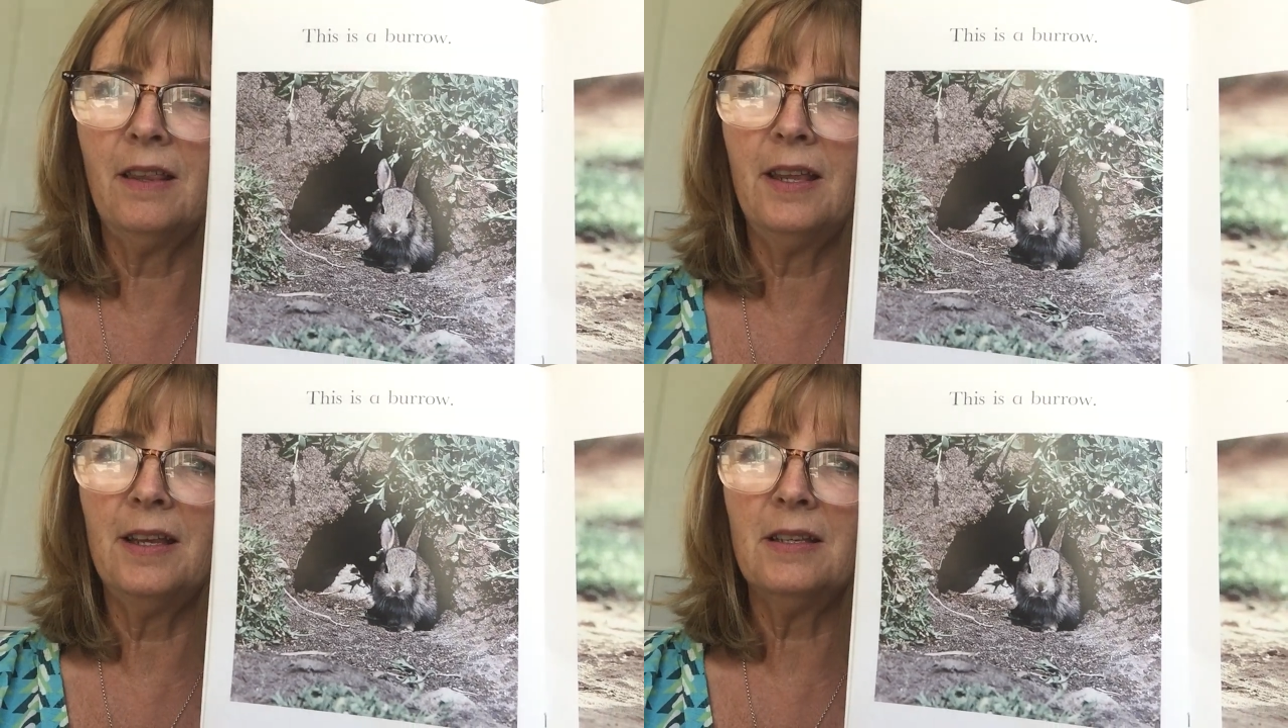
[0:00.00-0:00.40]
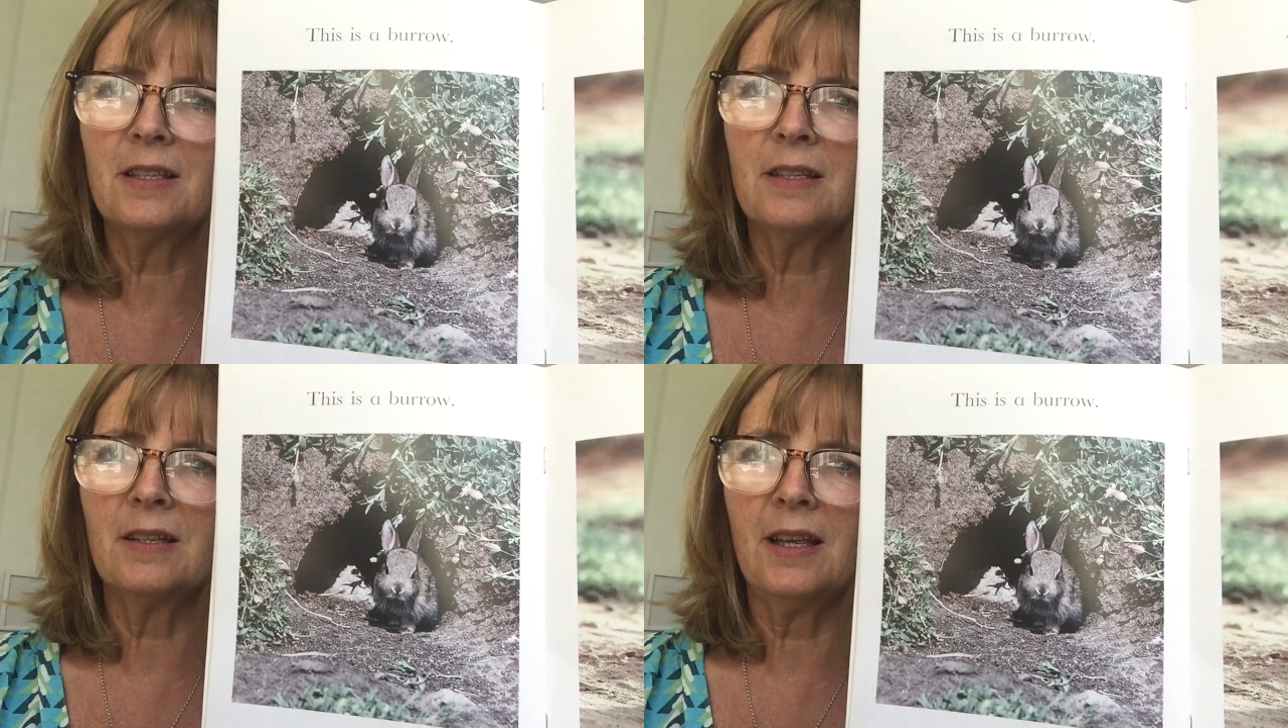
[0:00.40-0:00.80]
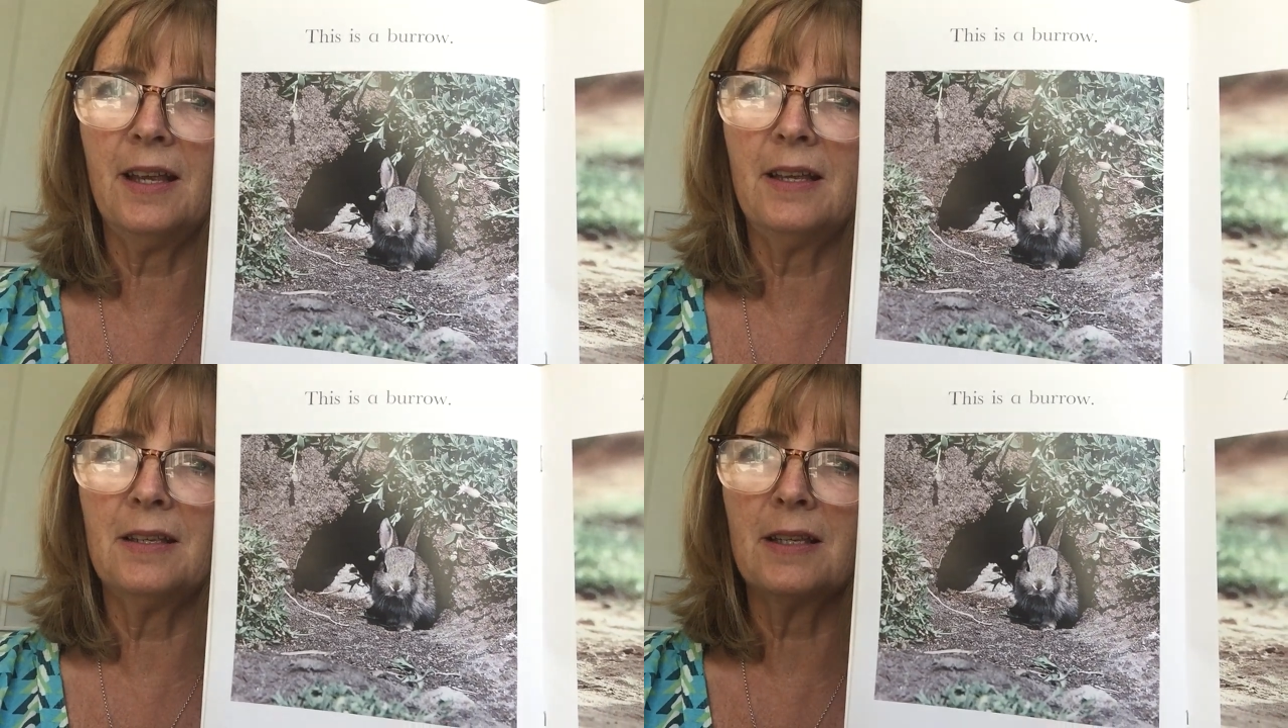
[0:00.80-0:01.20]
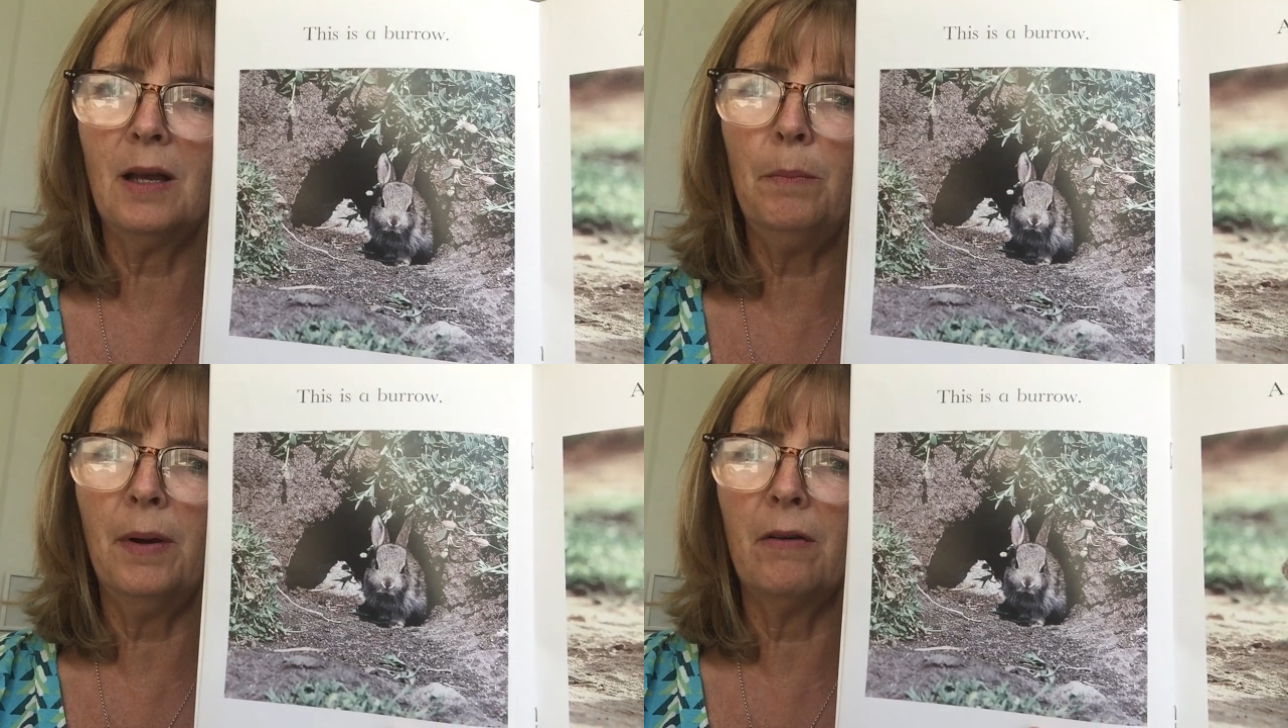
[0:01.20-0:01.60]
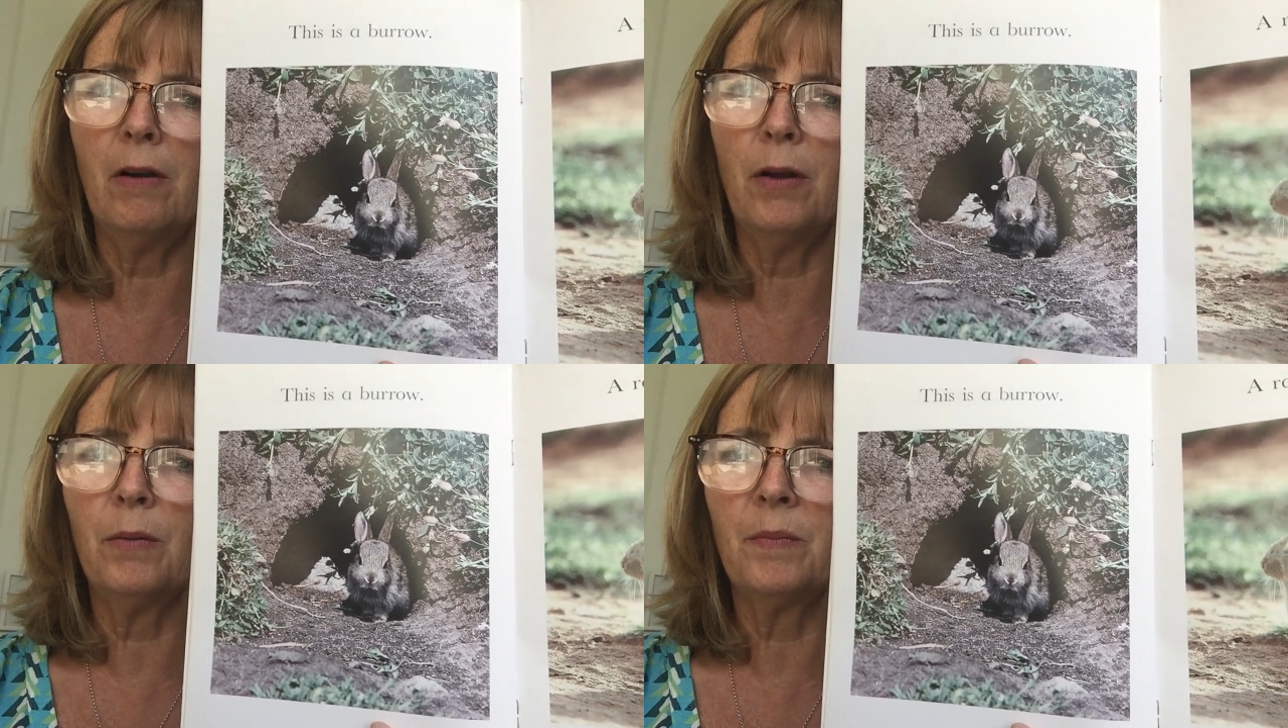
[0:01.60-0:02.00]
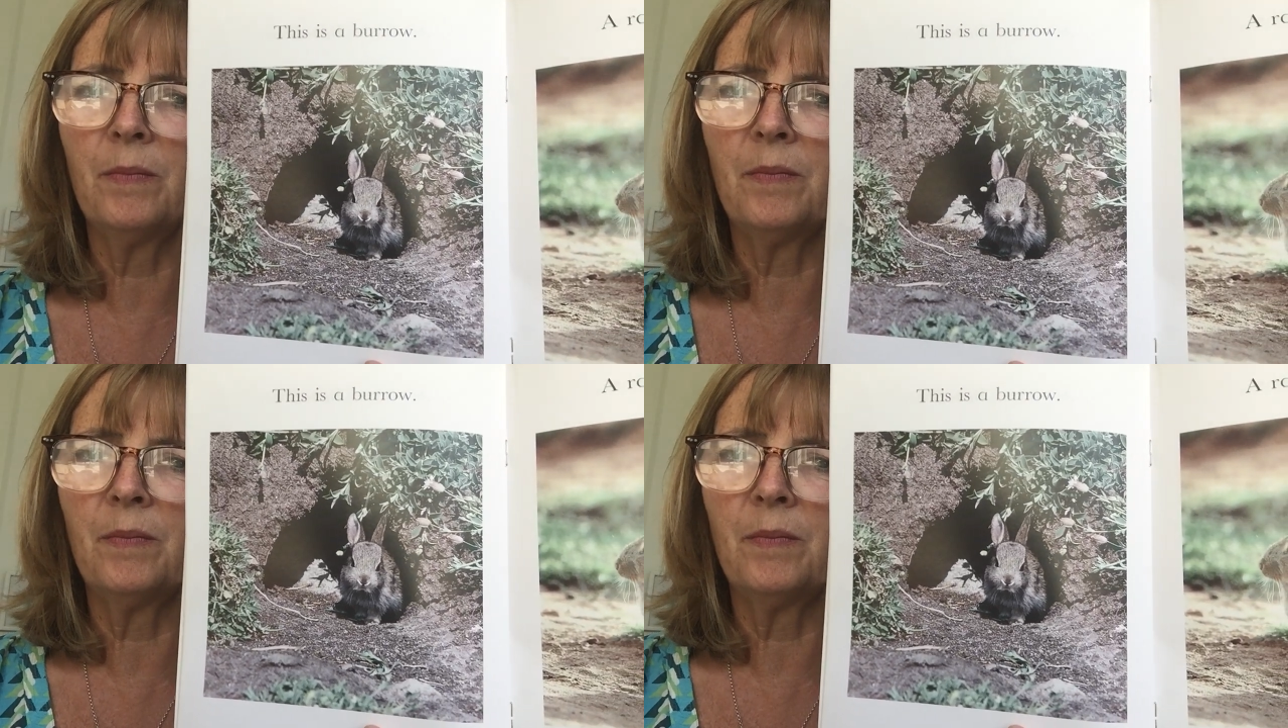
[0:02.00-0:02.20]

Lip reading: This is a burrow.